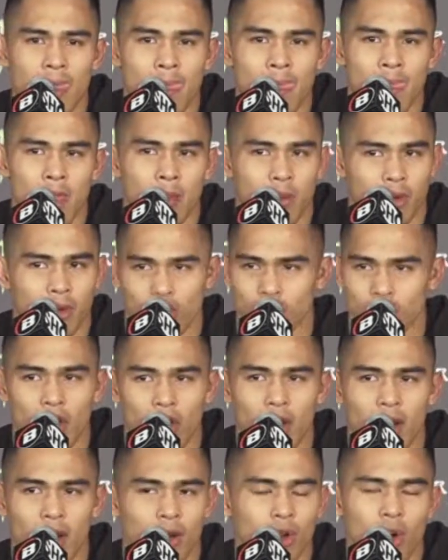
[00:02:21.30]
There's all I
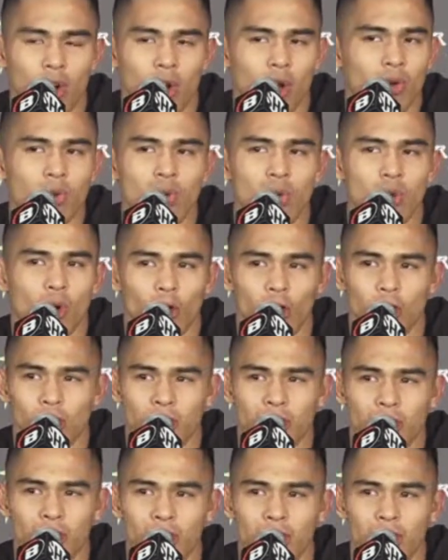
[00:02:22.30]
had all new cornermen
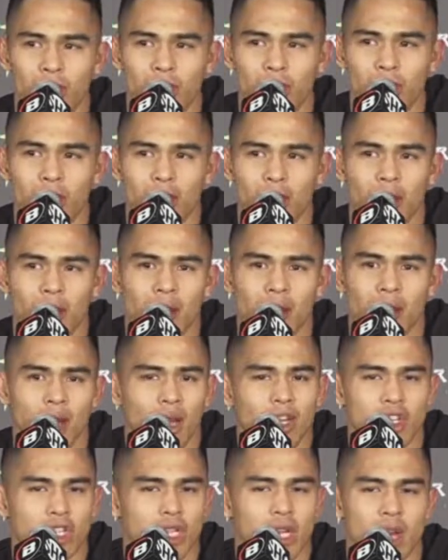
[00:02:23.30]
in there. I had
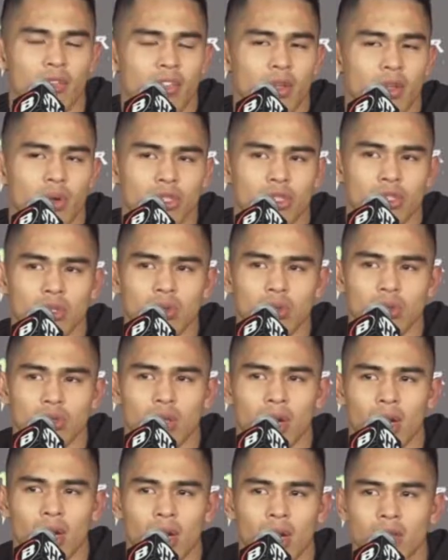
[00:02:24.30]
everything was new, so
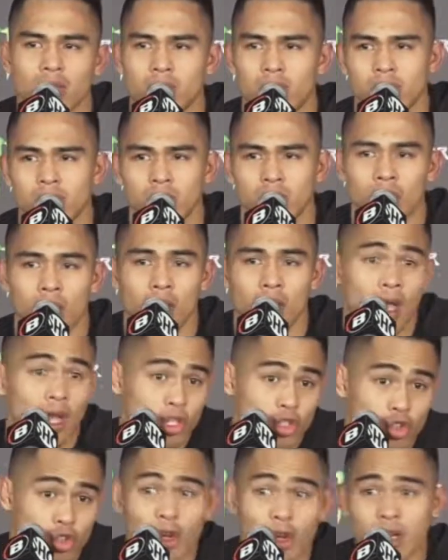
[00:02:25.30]
I just
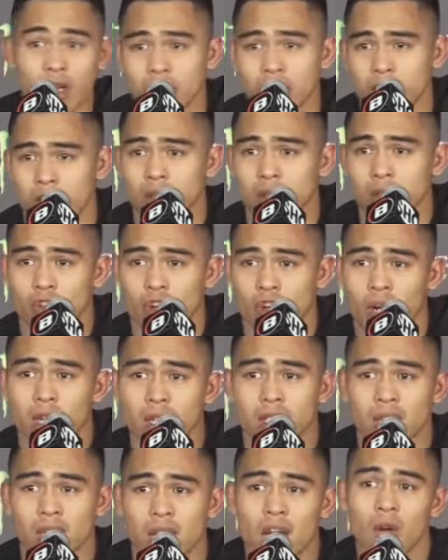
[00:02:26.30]
training training
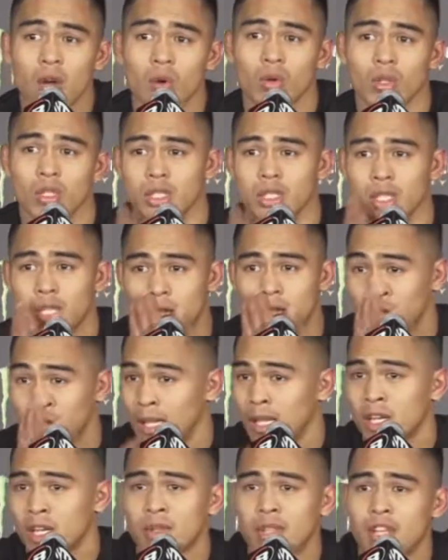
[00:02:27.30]
style was a little
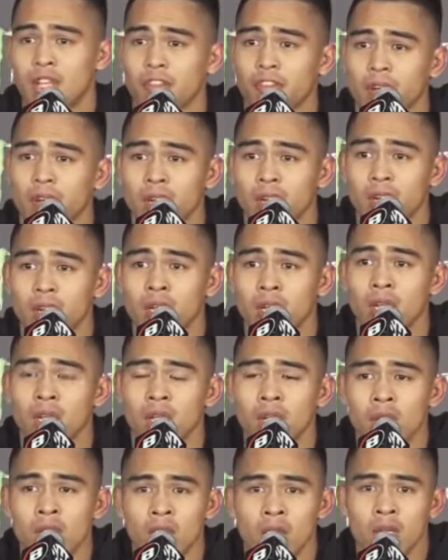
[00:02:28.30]
bit different.
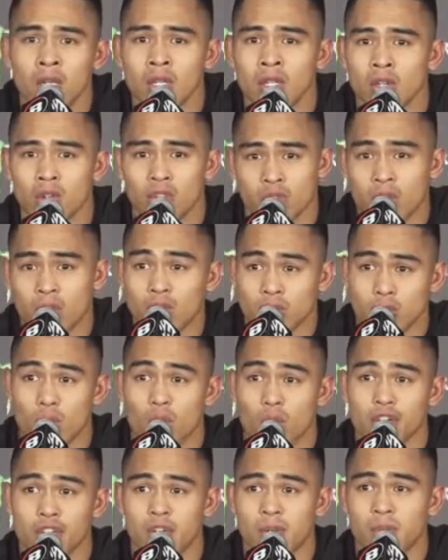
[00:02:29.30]
You know, so I was
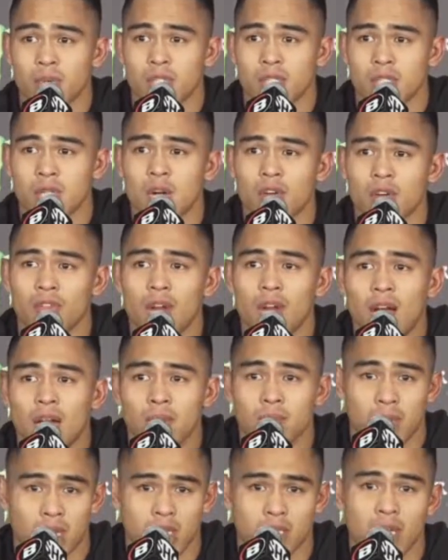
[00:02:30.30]
questioning myself a lot
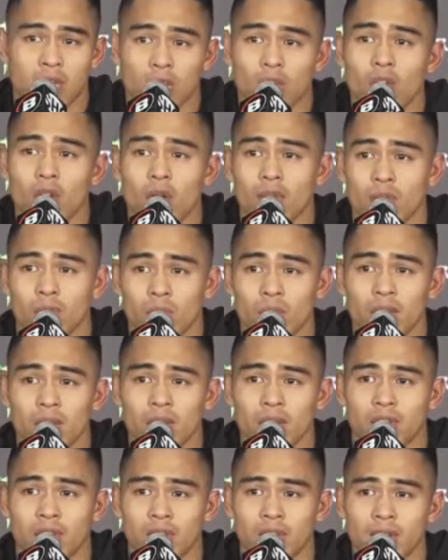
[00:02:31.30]
because I thought I was winning these
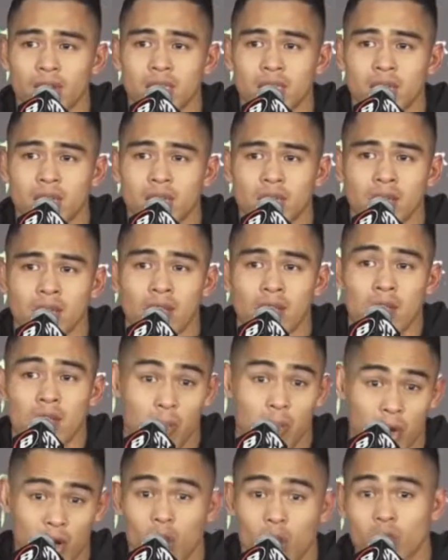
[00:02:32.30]
fights, but
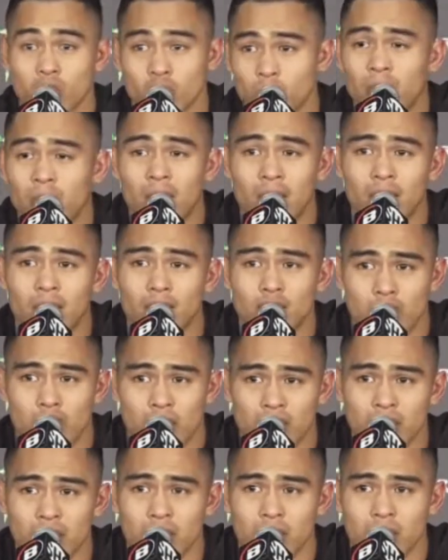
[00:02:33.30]
I also made a lot of
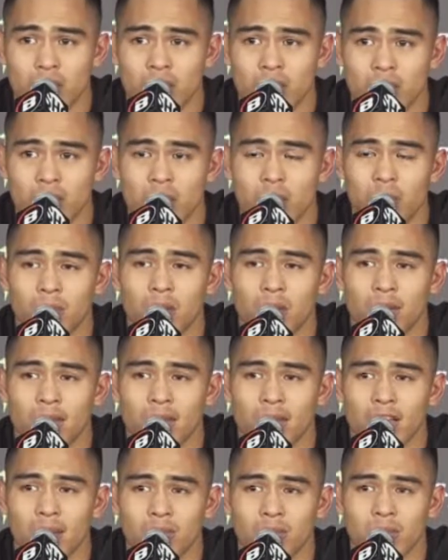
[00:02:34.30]
changes in my
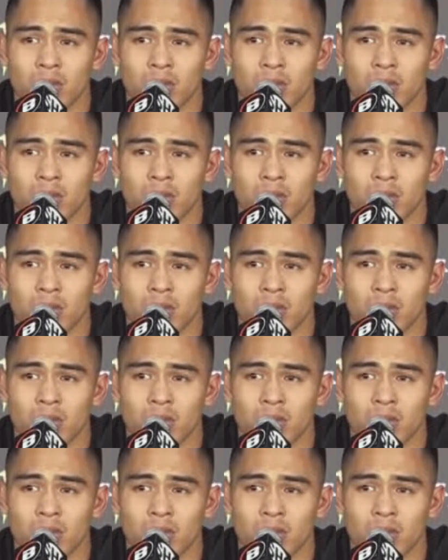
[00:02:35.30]
camp,